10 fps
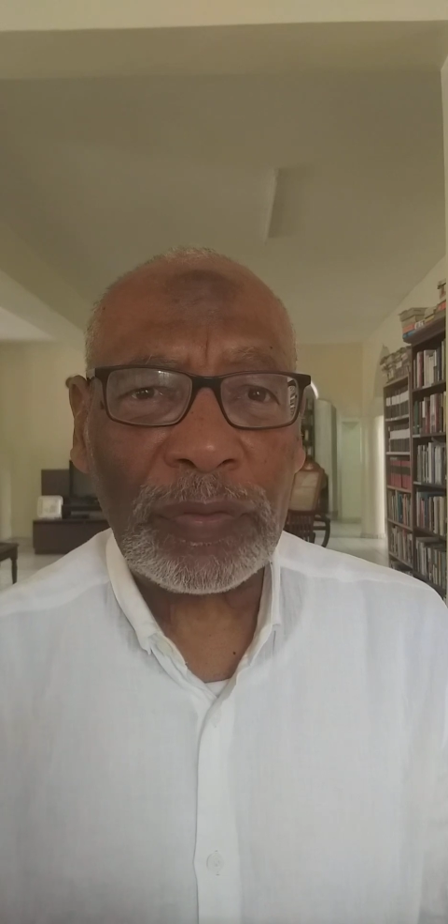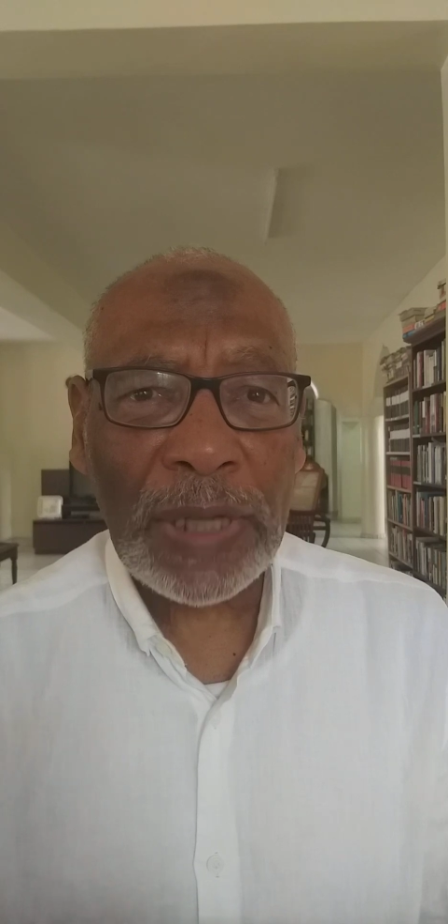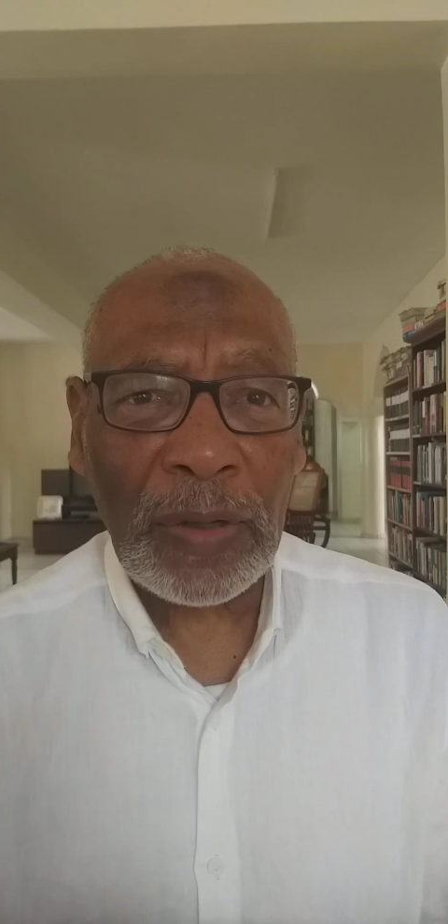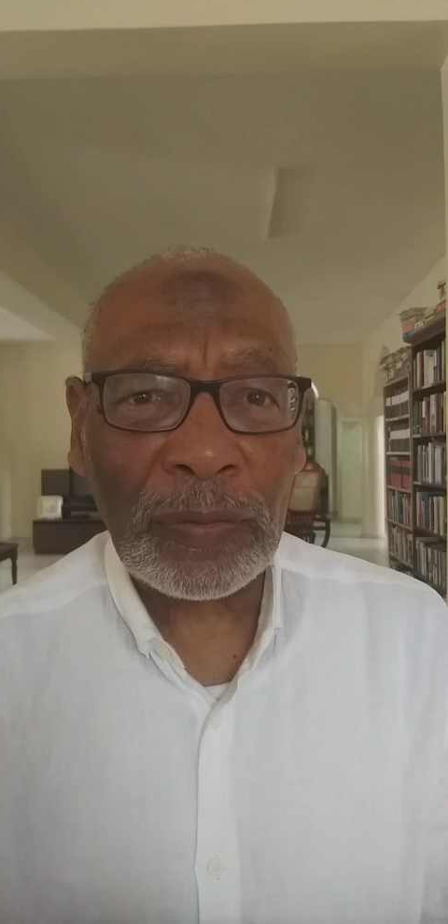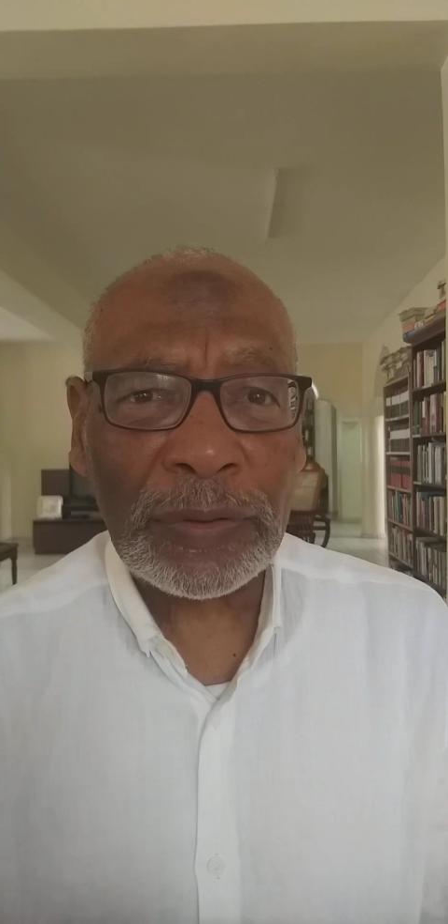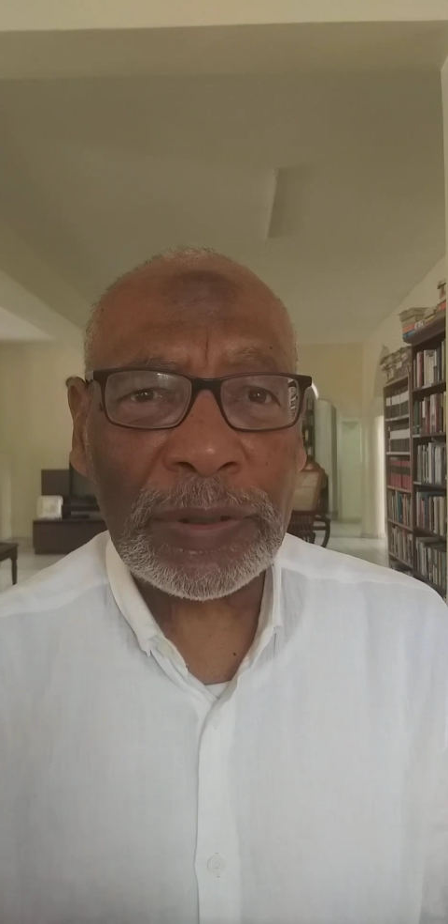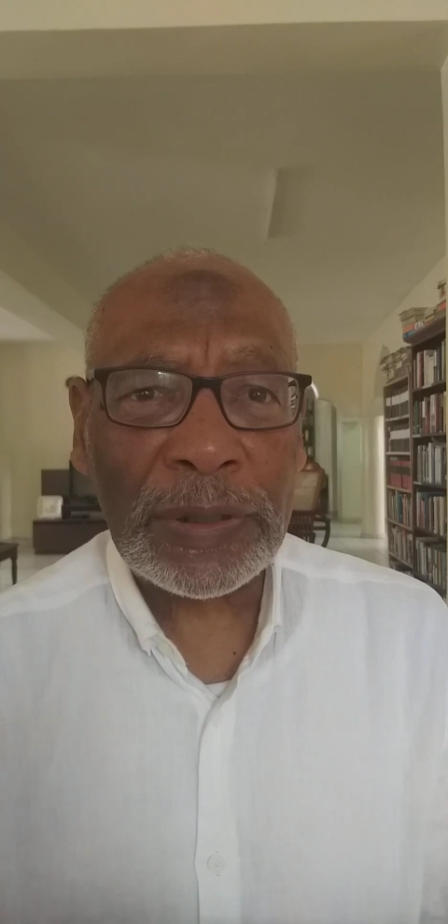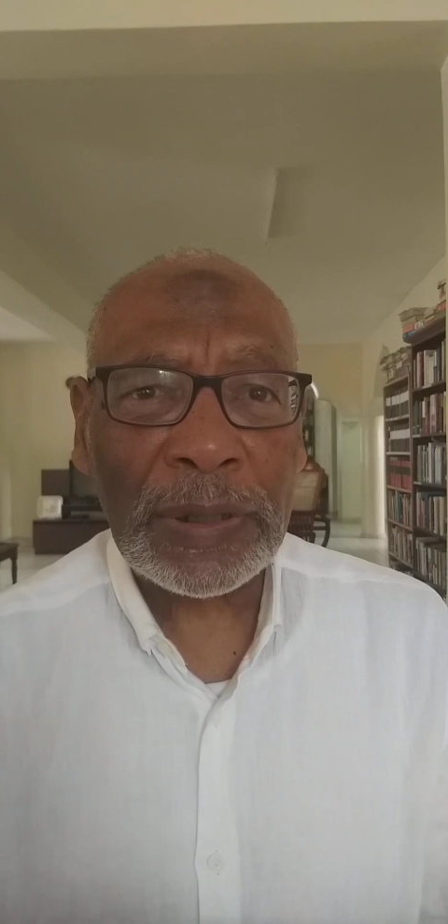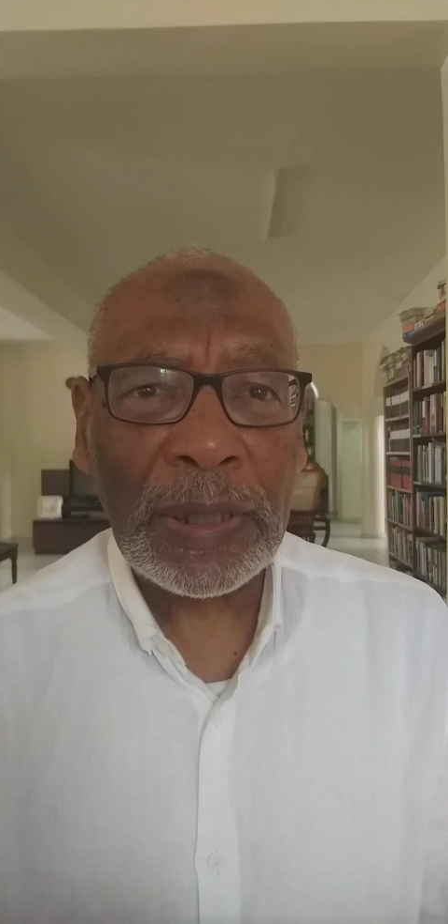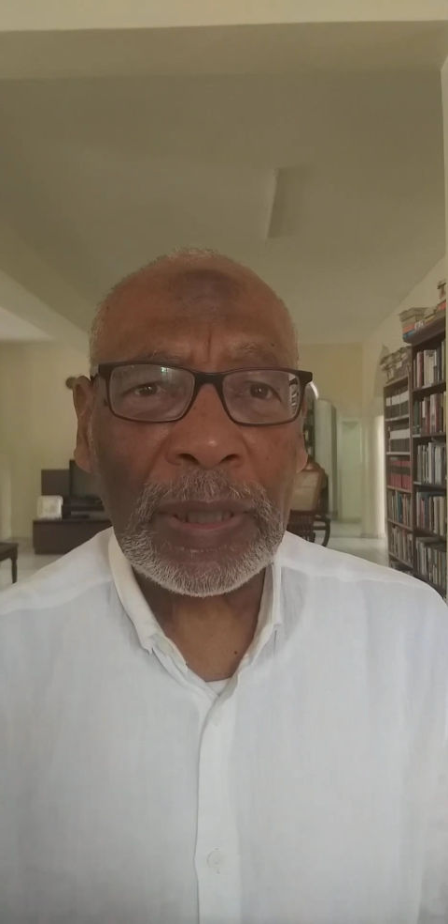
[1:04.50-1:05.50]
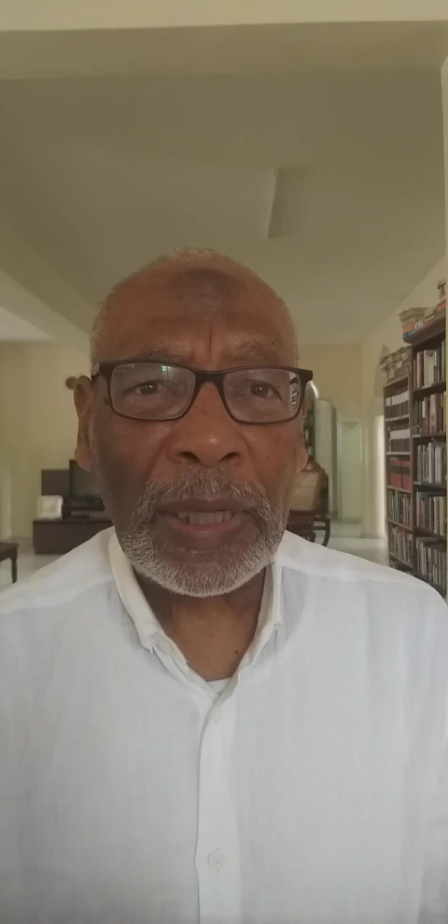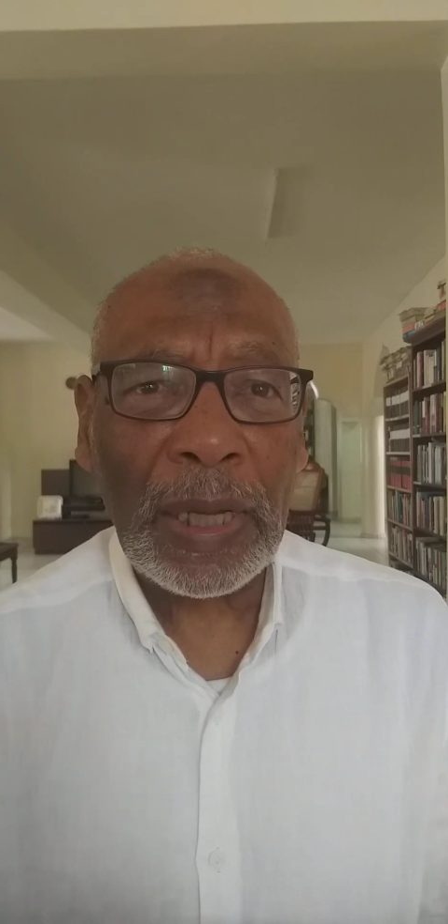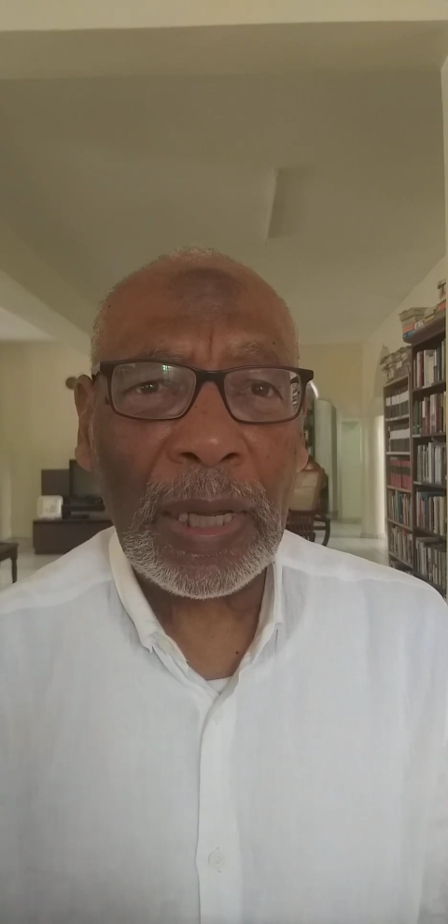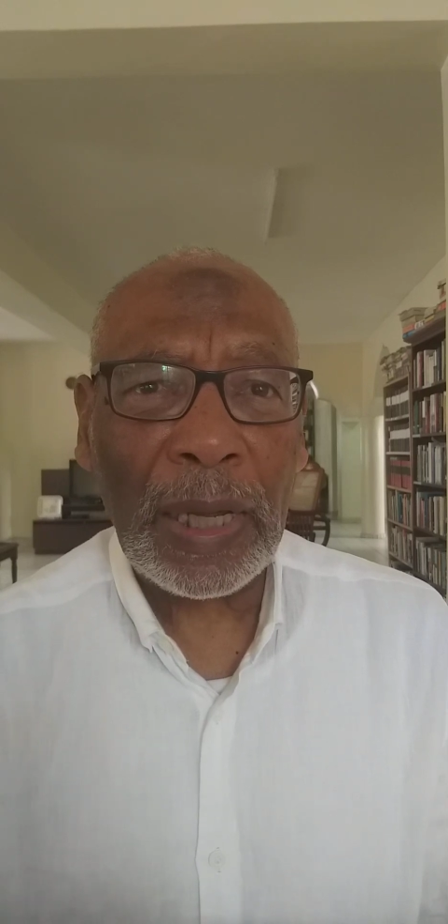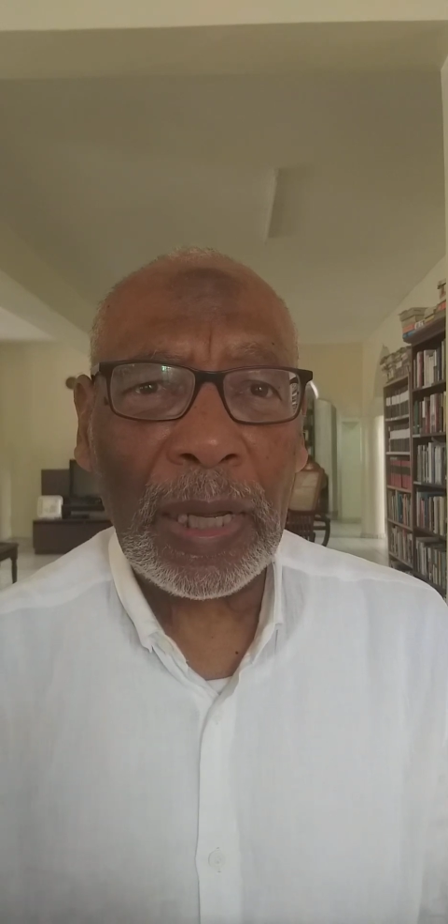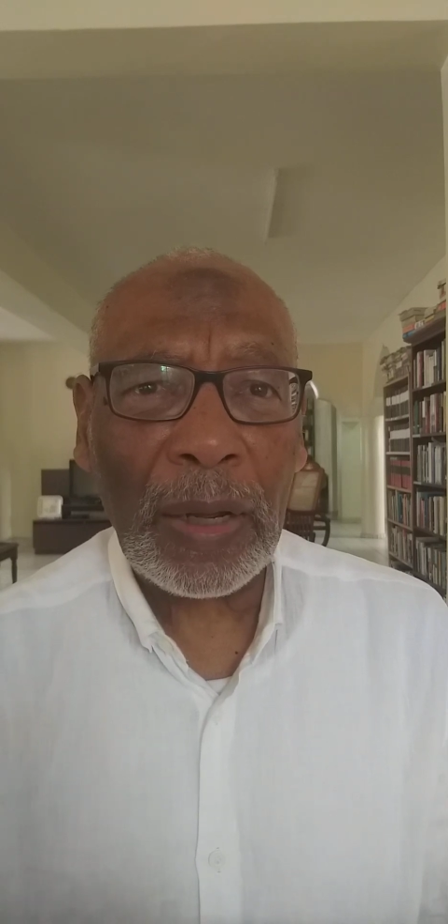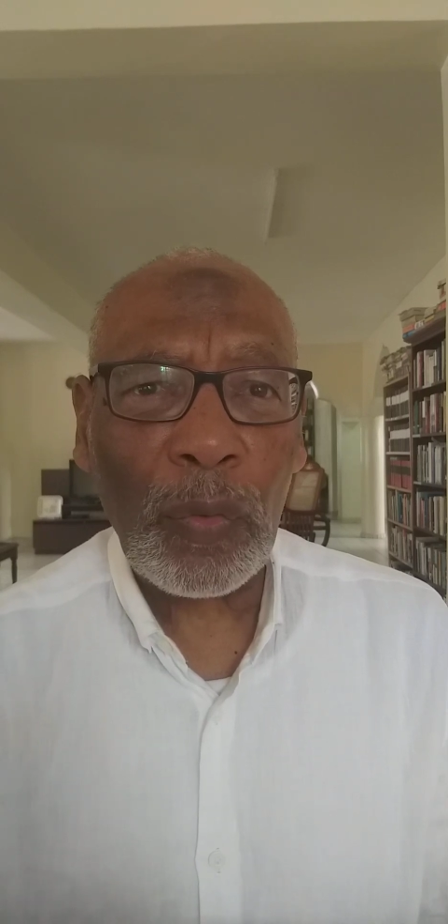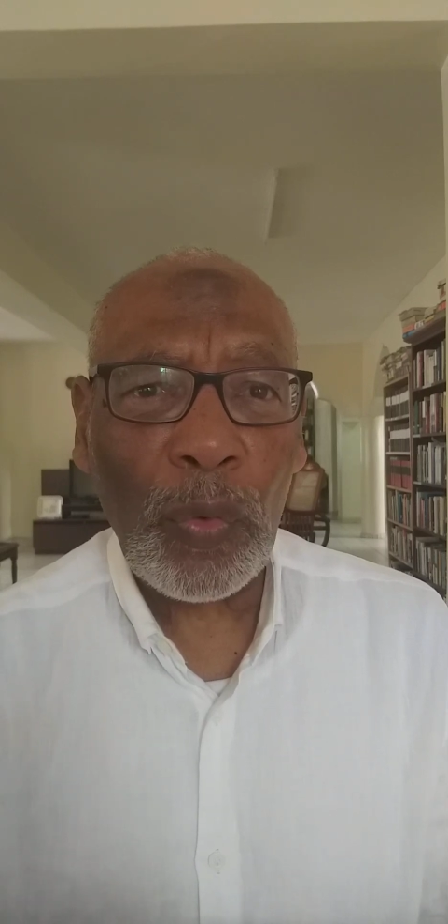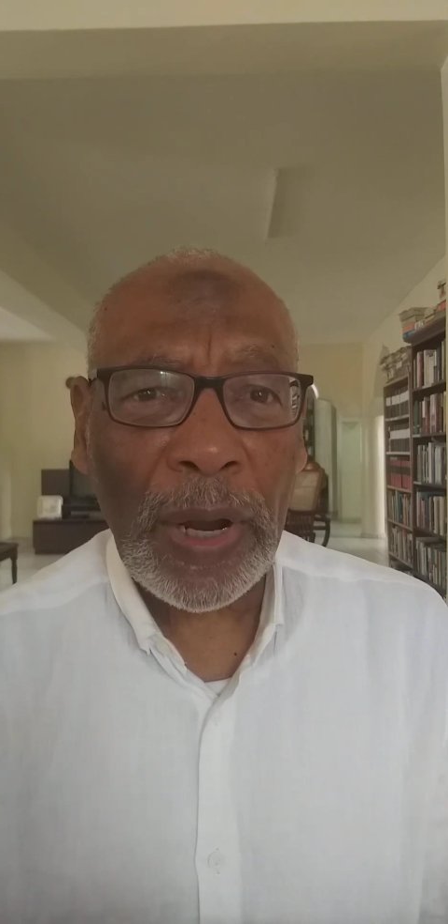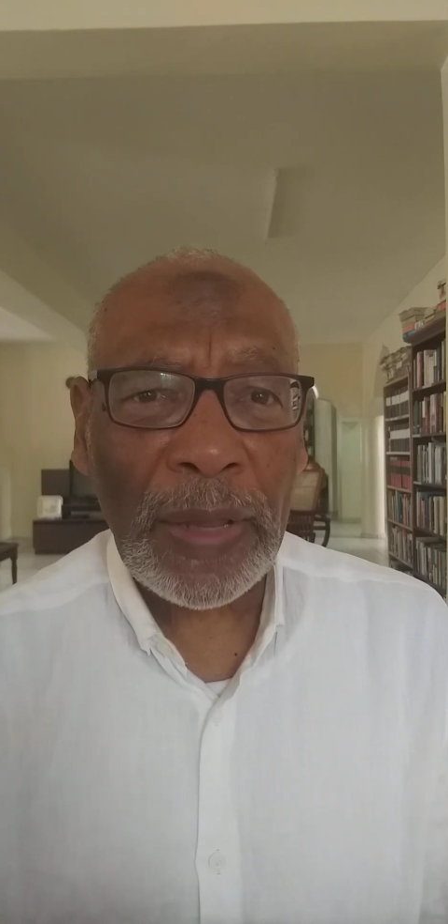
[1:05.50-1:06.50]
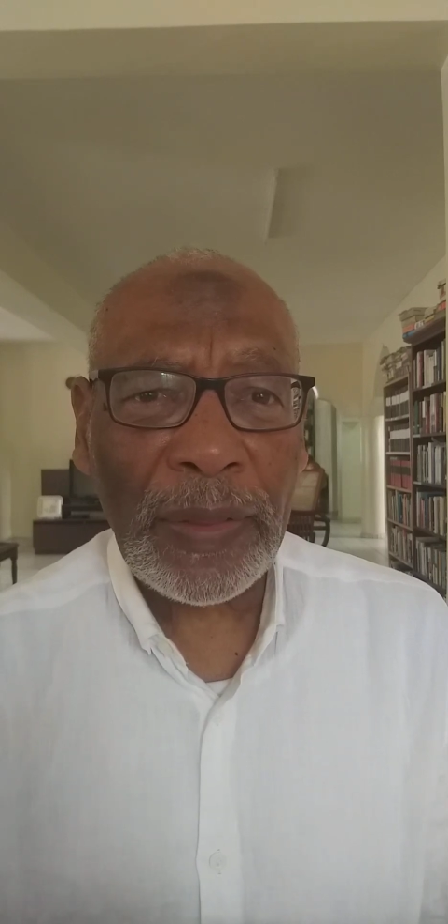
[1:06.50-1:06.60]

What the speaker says: sounds, where